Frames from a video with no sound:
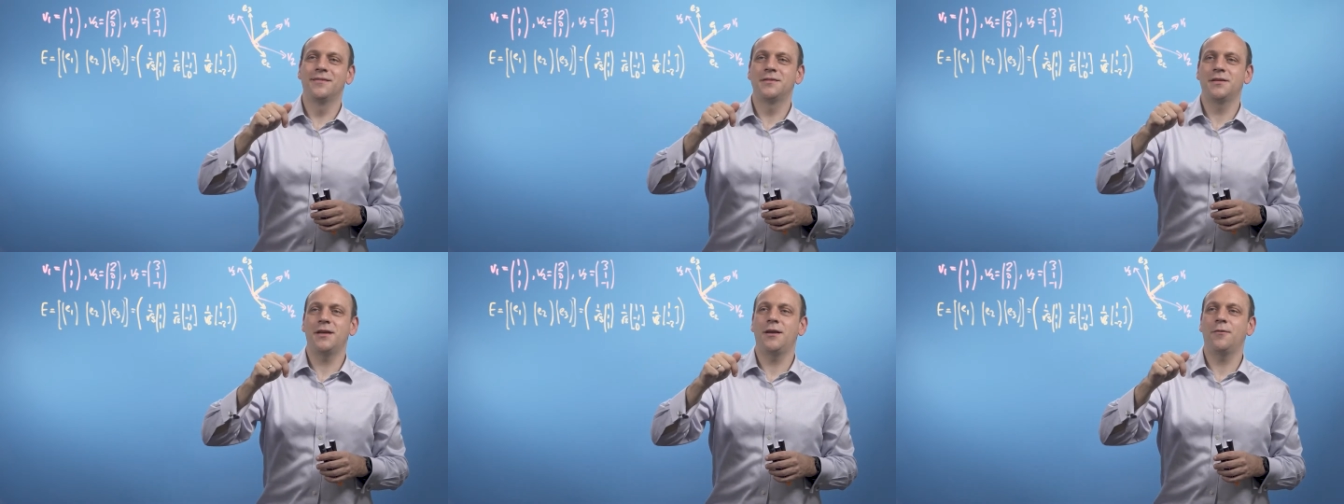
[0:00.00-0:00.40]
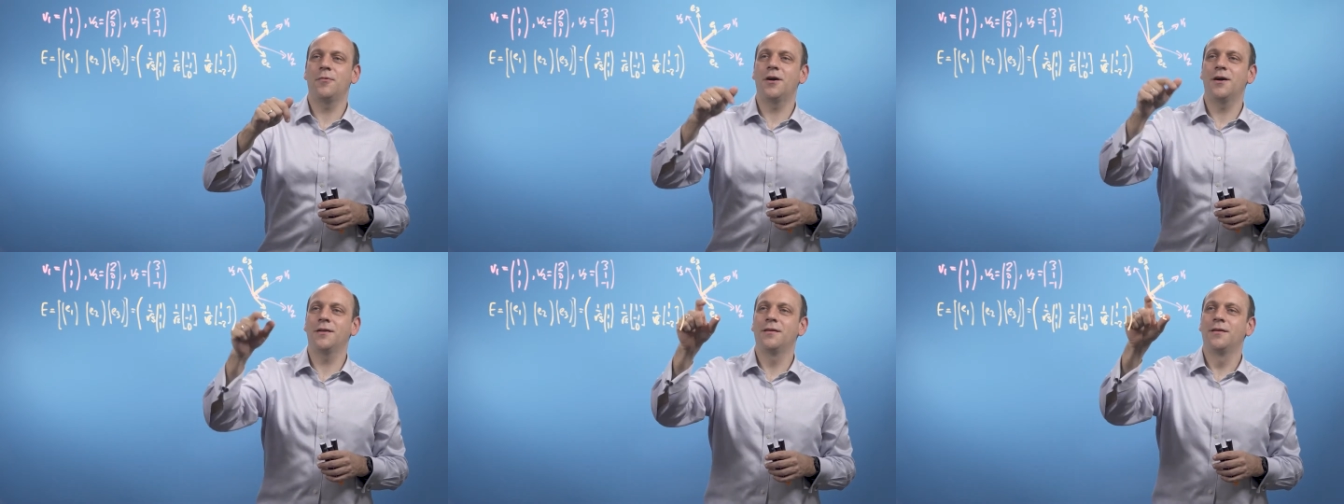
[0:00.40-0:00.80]
to
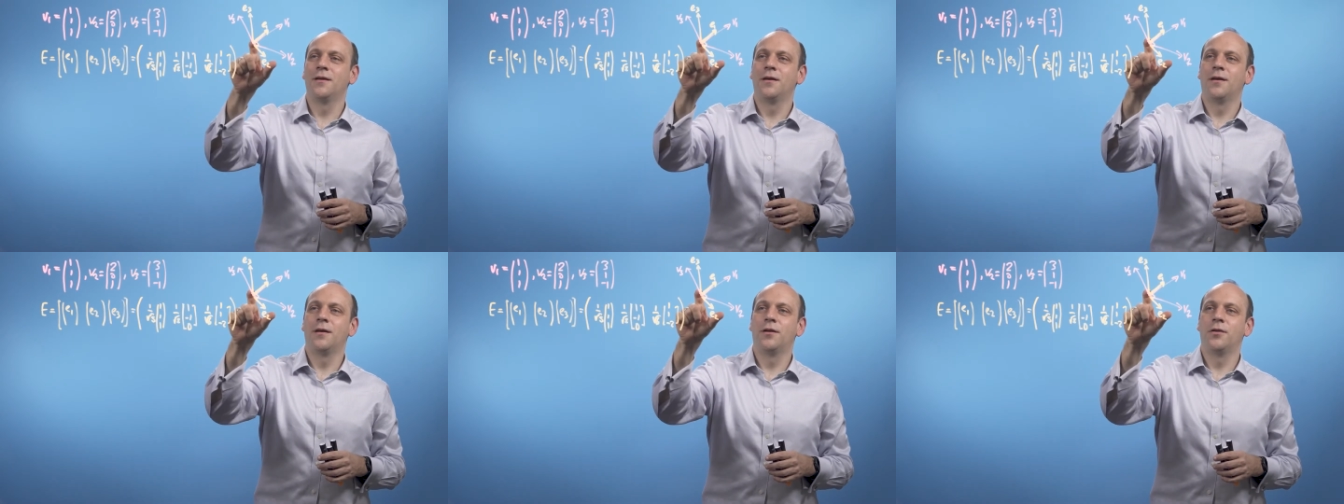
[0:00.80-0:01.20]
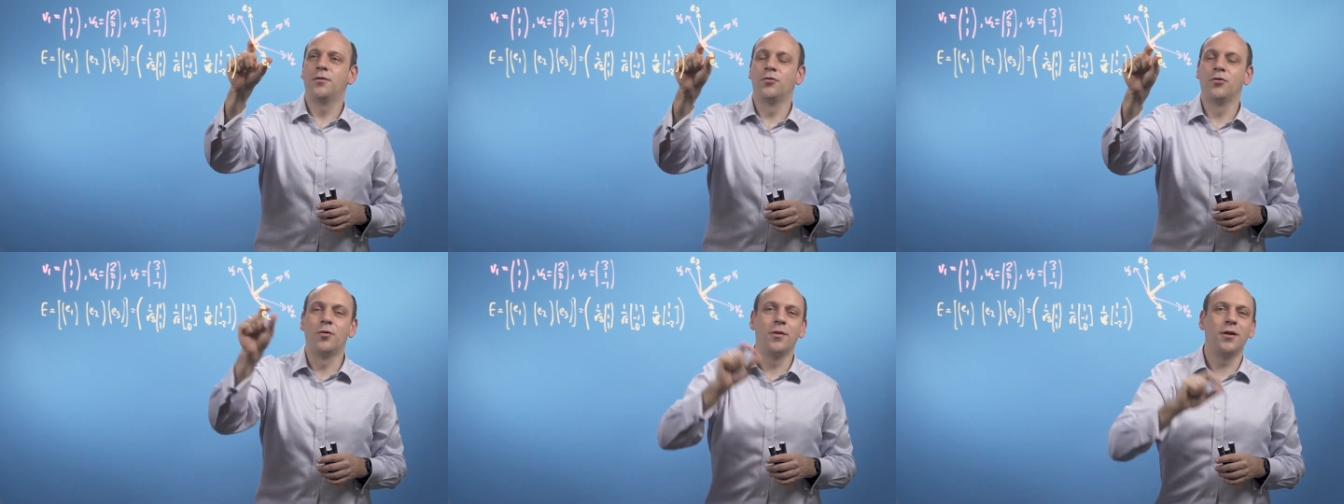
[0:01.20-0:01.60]
E1,
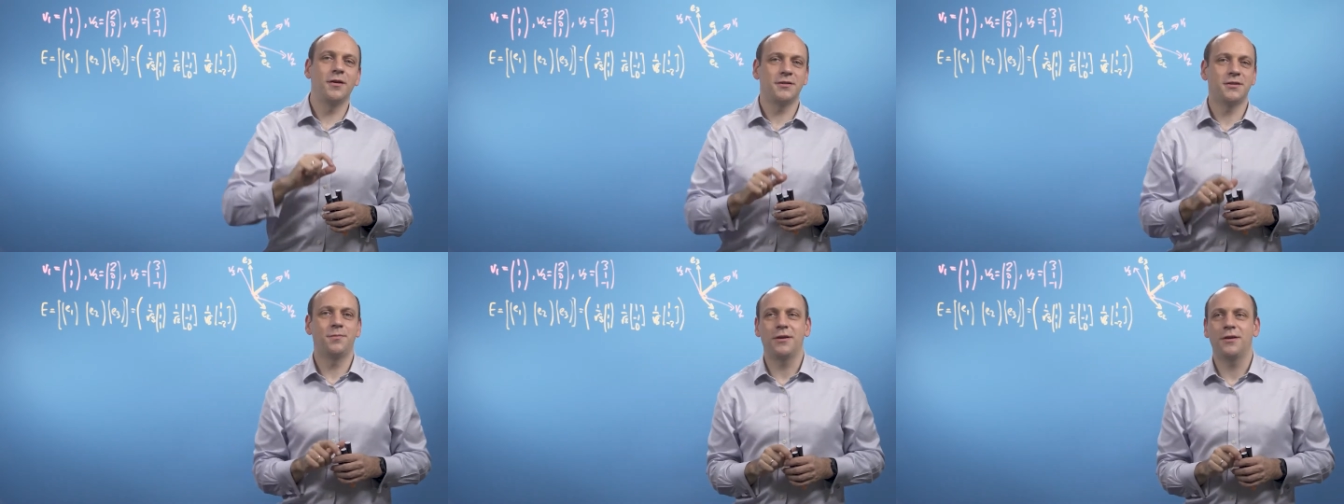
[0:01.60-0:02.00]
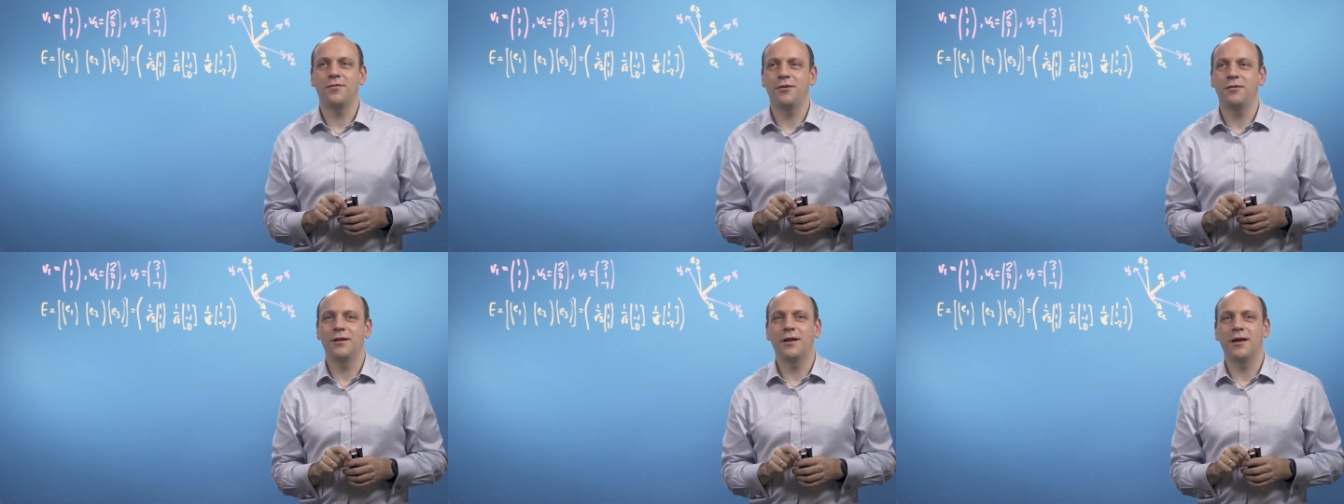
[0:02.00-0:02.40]
normalized to be of
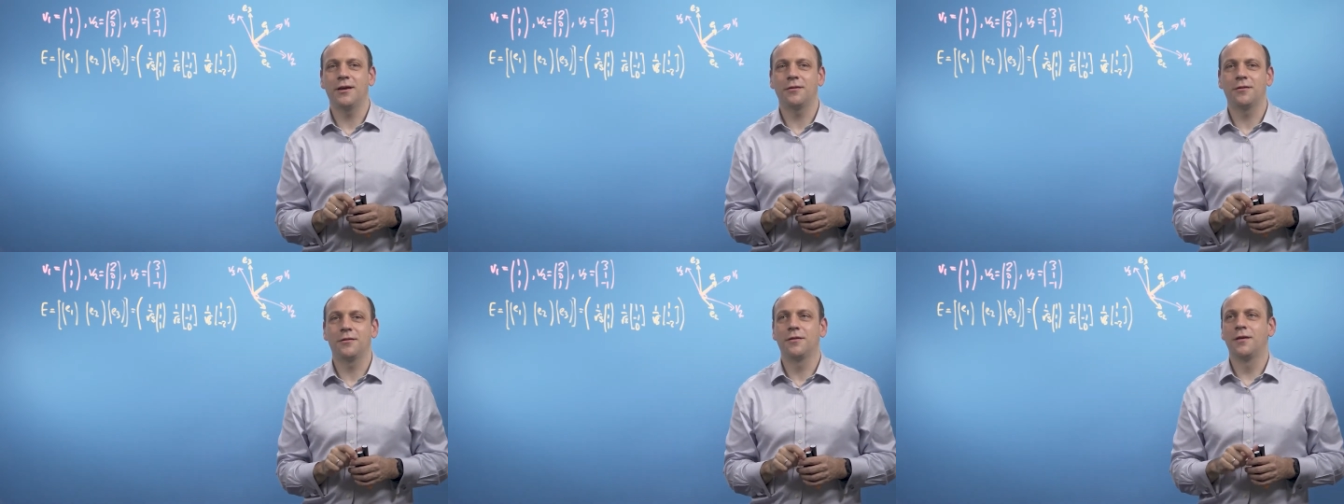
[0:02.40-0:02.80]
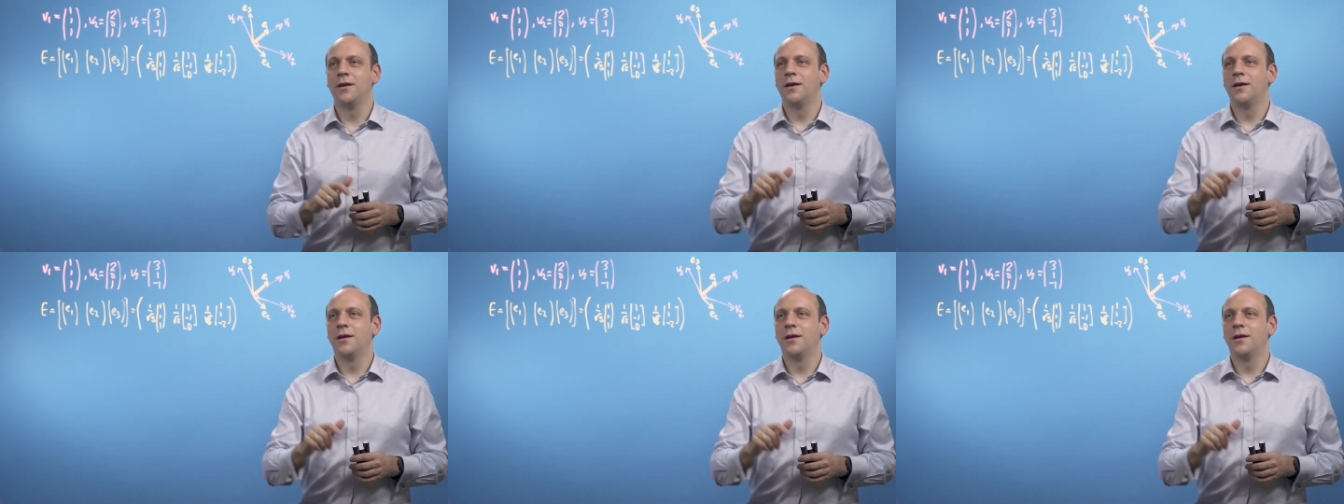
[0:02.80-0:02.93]
unit length.